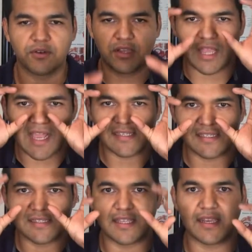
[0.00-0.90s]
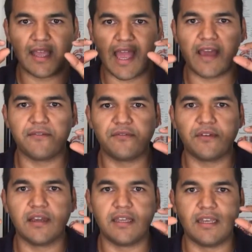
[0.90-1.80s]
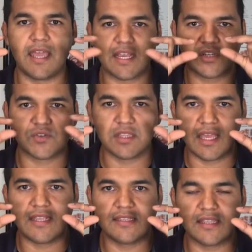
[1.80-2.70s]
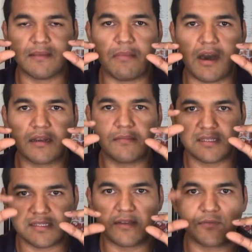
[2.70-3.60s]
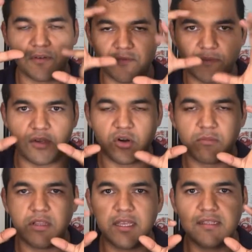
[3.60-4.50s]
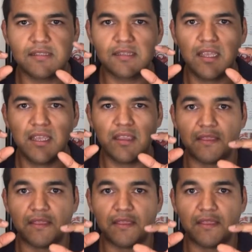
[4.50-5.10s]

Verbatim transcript: they're glasses that have an extra lens in the bottom that's different from the normal lens